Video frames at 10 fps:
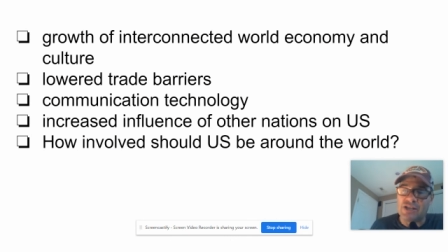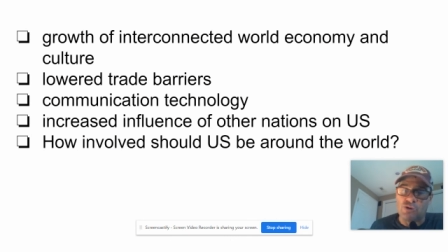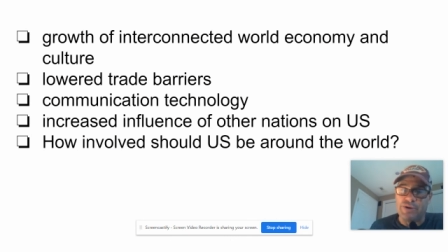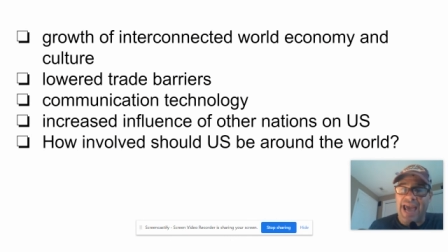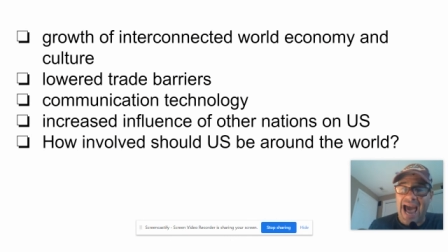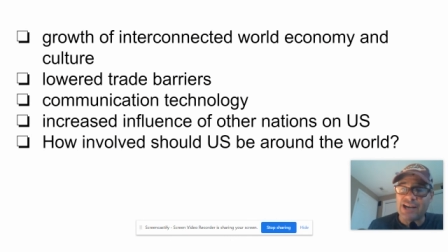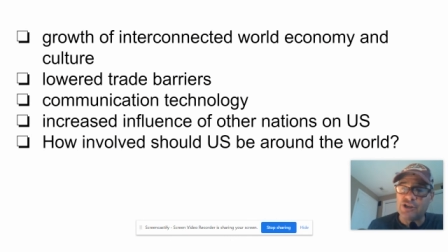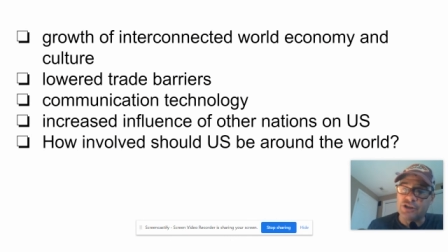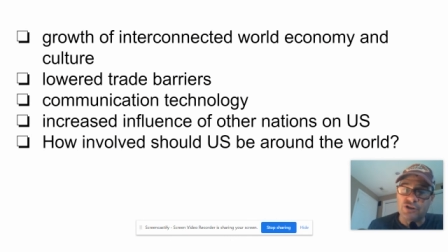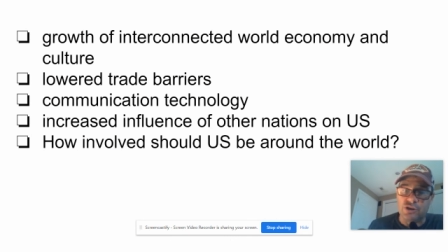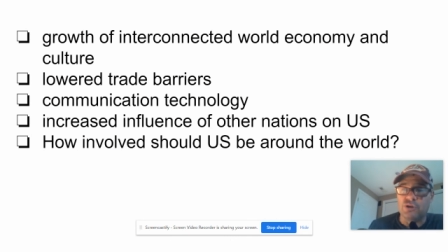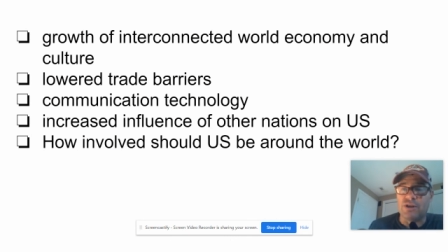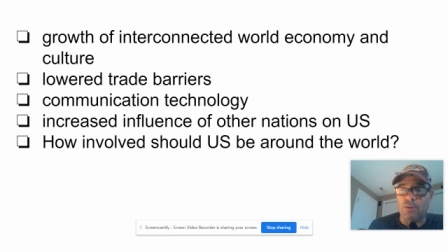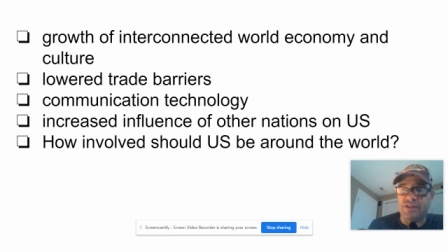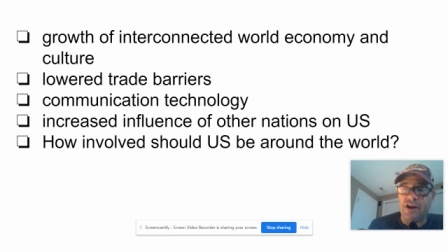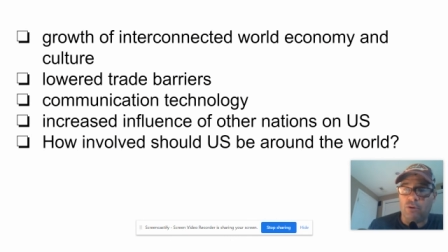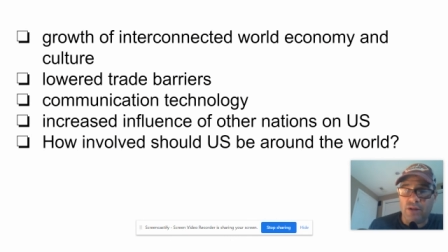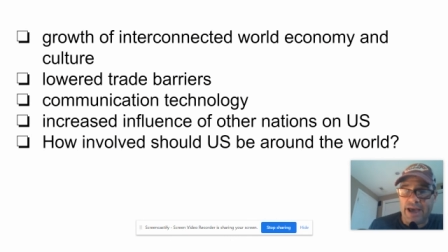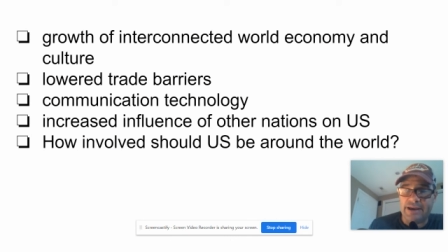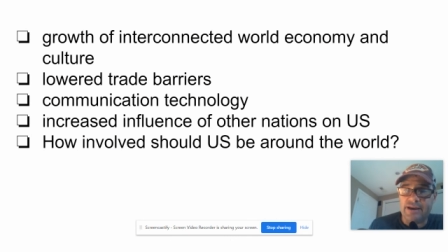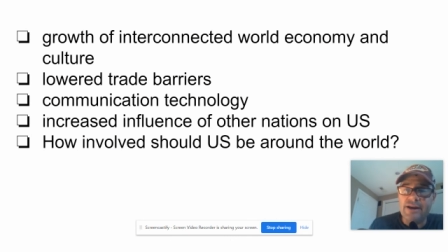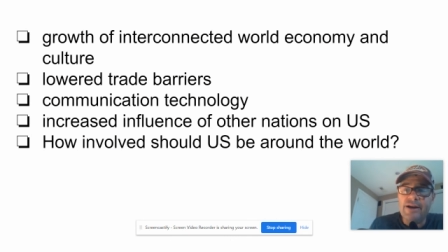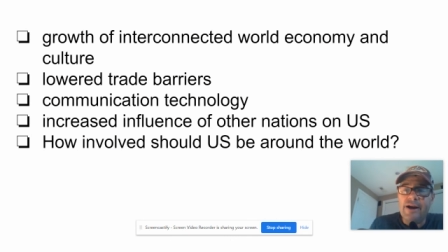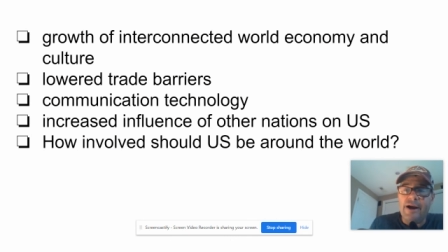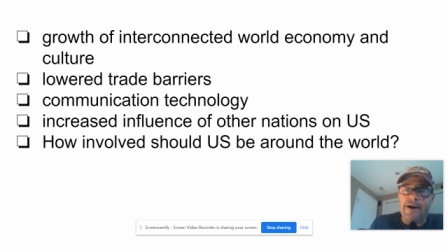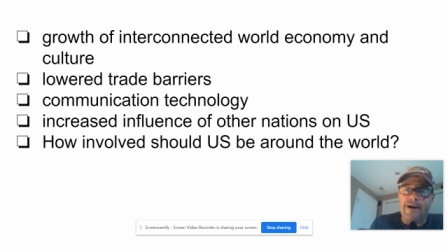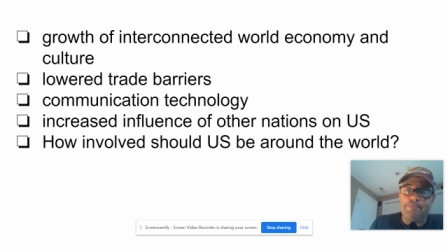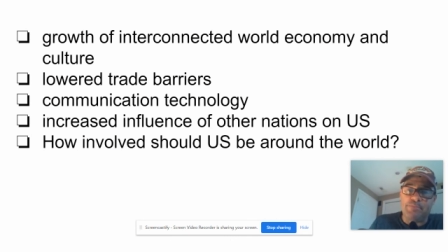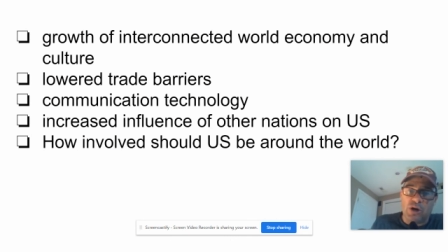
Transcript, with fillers: as a reaction to someone they don't like um, but